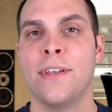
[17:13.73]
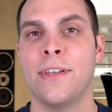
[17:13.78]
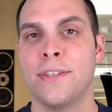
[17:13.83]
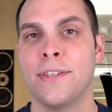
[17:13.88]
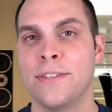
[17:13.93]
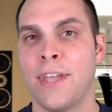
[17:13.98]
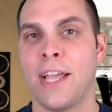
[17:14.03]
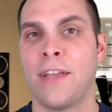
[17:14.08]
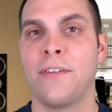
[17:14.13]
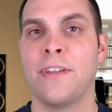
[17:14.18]

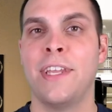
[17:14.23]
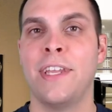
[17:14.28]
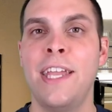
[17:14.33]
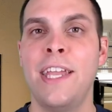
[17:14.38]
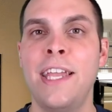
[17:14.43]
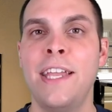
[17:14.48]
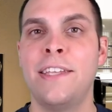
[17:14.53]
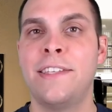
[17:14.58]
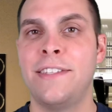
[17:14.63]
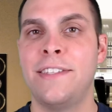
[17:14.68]
Cyclin
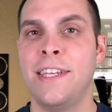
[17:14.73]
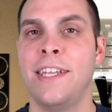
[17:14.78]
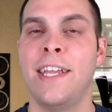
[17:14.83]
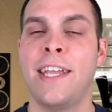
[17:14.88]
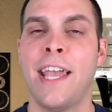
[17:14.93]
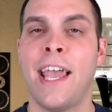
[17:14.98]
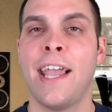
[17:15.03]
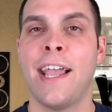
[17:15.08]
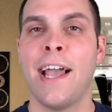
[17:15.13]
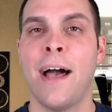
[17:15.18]
E
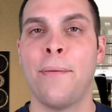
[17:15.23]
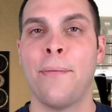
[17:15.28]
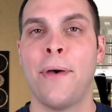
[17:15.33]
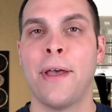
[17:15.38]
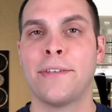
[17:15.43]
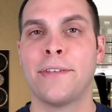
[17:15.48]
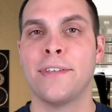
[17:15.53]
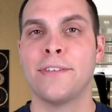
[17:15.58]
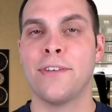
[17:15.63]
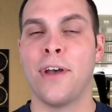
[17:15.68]
CDK
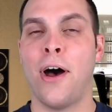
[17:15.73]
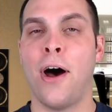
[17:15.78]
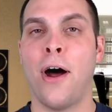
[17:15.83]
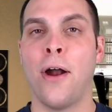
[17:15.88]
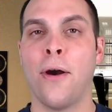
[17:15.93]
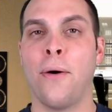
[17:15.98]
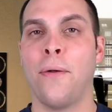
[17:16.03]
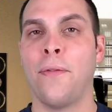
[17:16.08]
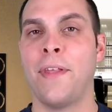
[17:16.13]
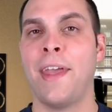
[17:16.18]
complexes
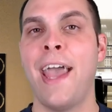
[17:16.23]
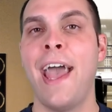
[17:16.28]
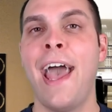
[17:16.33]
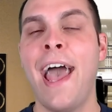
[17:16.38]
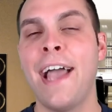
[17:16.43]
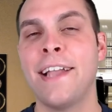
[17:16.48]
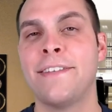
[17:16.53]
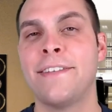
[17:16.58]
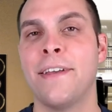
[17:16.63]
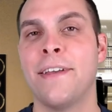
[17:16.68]
are only
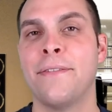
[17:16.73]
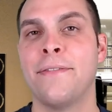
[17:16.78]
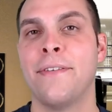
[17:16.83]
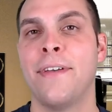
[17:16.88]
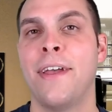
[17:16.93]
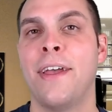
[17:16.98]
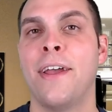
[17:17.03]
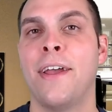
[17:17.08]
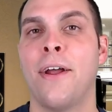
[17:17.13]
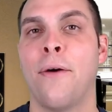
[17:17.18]
active
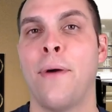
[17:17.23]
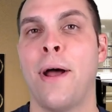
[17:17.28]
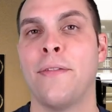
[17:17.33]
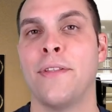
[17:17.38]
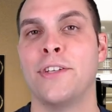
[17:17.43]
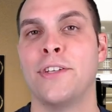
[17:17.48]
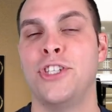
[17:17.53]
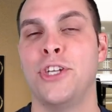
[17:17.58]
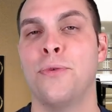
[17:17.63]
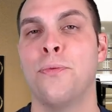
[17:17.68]
around
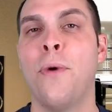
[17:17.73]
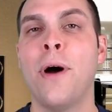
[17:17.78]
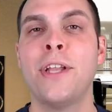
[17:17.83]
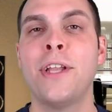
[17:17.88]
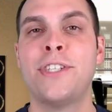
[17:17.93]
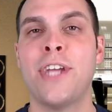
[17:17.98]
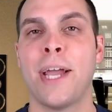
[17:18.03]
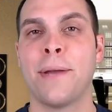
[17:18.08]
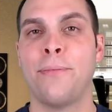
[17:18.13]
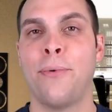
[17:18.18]
the
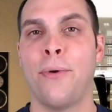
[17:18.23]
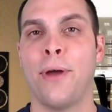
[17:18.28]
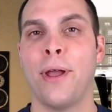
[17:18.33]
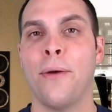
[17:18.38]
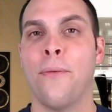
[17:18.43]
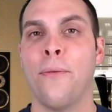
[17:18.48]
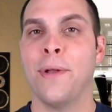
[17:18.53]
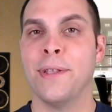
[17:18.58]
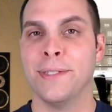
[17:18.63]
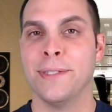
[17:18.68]
G1 checkpoint
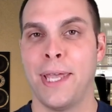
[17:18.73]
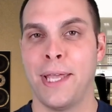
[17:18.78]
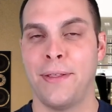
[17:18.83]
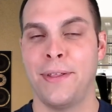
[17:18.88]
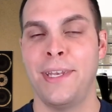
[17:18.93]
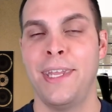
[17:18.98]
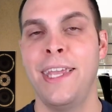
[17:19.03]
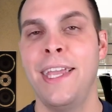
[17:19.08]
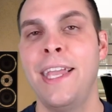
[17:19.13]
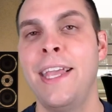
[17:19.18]
when
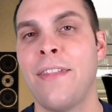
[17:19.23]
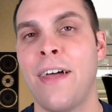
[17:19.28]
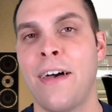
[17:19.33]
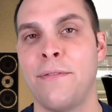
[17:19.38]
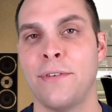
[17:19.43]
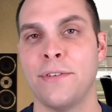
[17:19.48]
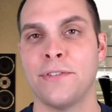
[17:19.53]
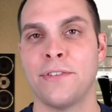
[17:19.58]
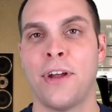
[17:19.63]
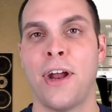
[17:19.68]
cyclin E
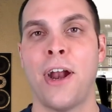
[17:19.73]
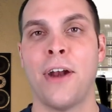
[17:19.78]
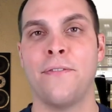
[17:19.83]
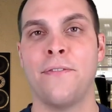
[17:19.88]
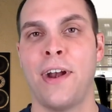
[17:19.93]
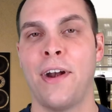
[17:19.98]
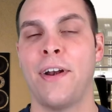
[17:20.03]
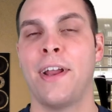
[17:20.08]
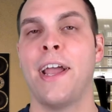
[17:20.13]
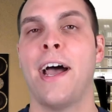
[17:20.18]
levels are
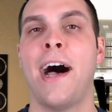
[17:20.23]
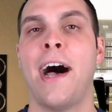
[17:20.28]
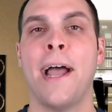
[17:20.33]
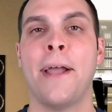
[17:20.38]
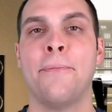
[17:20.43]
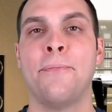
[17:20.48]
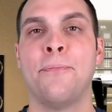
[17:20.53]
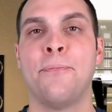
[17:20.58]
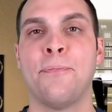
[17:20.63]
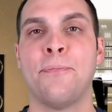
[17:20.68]
very high.
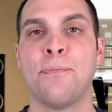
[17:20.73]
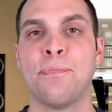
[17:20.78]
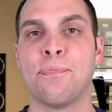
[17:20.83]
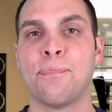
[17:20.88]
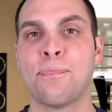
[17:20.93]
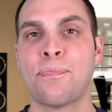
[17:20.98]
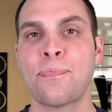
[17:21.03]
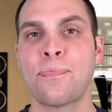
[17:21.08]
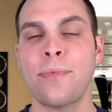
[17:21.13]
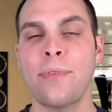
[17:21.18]

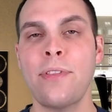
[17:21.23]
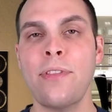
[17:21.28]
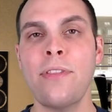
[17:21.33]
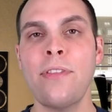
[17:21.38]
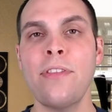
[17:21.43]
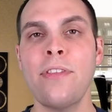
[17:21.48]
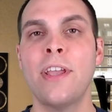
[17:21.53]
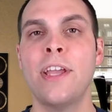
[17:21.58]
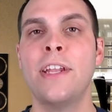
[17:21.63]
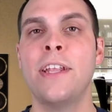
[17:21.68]

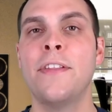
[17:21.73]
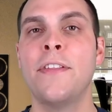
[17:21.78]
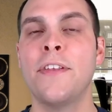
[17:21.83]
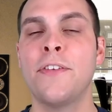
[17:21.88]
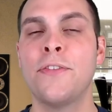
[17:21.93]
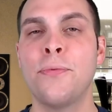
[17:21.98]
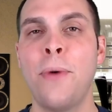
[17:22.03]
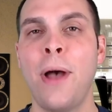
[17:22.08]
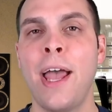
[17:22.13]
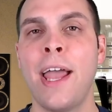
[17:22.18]
And in
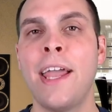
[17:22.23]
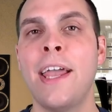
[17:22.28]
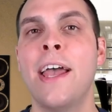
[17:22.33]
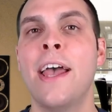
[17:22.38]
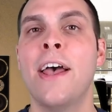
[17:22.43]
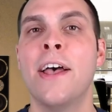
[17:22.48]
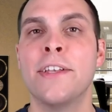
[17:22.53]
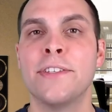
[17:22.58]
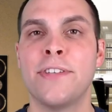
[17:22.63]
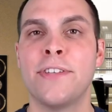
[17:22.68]
this way,
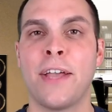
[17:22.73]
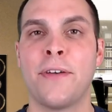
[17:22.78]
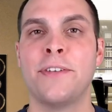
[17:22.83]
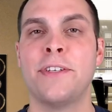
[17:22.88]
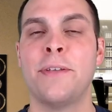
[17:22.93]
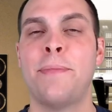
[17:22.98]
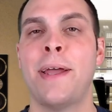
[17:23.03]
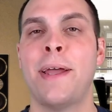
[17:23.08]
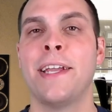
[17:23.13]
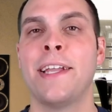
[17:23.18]

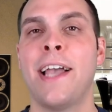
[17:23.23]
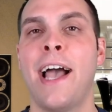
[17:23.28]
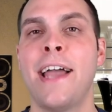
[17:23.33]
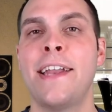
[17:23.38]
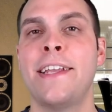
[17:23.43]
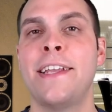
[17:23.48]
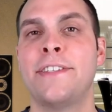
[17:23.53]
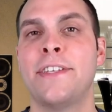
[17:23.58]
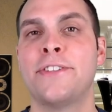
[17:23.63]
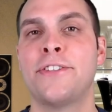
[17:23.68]
cyclin-dependent
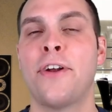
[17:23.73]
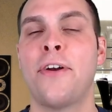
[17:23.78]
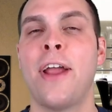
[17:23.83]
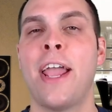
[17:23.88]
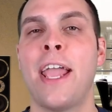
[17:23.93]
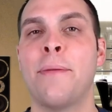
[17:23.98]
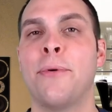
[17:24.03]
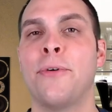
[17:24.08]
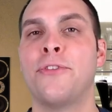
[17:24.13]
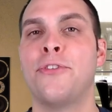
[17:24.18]
kinases are
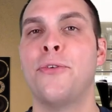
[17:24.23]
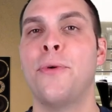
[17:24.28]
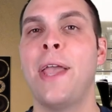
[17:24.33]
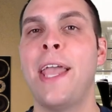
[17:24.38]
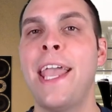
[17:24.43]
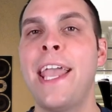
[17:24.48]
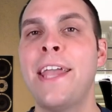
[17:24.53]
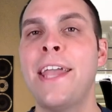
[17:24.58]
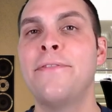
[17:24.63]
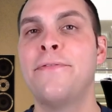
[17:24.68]
able to
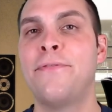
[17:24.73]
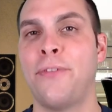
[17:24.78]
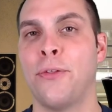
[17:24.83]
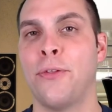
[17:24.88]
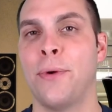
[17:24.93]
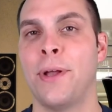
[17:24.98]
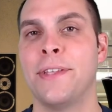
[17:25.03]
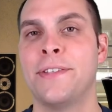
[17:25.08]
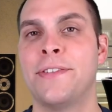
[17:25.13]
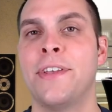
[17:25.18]

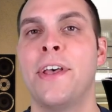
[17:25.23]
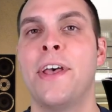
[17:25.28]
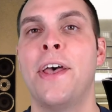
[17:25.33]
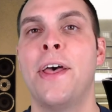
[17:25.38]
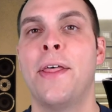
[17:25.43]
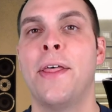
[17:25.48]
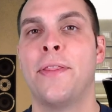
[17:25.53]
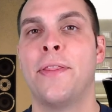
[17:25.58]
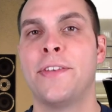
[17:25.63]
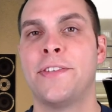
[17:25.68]
influence
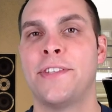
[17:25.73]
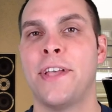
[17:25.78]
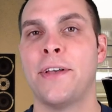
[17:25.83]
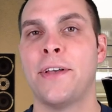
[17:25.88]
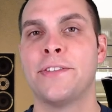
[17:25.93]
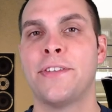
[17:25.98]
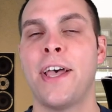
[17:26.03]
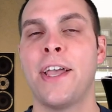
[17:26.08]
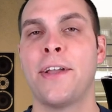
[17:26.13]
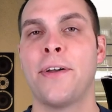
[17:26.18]
the
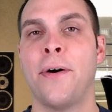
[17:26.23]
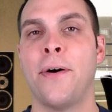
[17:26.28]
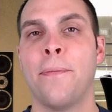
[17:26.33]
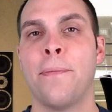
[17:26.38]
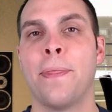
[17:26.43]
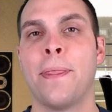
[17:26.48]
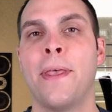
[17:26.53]
cell cycle.